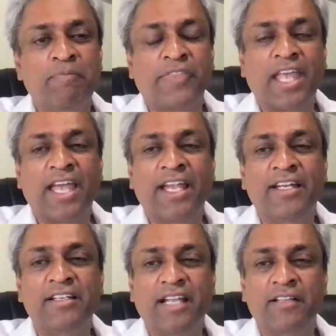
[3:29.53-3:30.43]

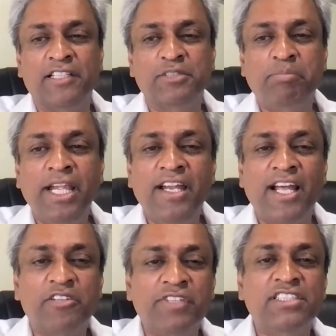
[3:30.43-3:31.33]
and the speed
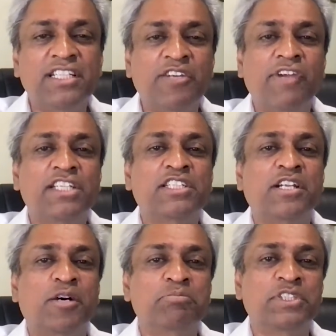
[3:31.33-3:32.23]
at which innovation
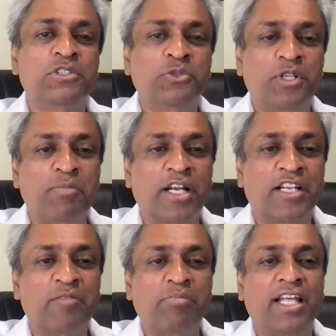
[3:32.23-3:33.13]
comes into the
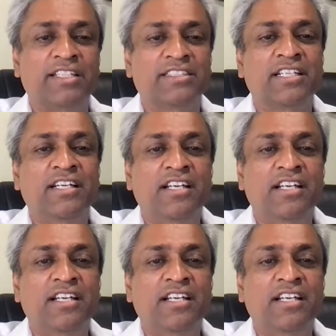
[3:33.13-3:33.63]
marketplace.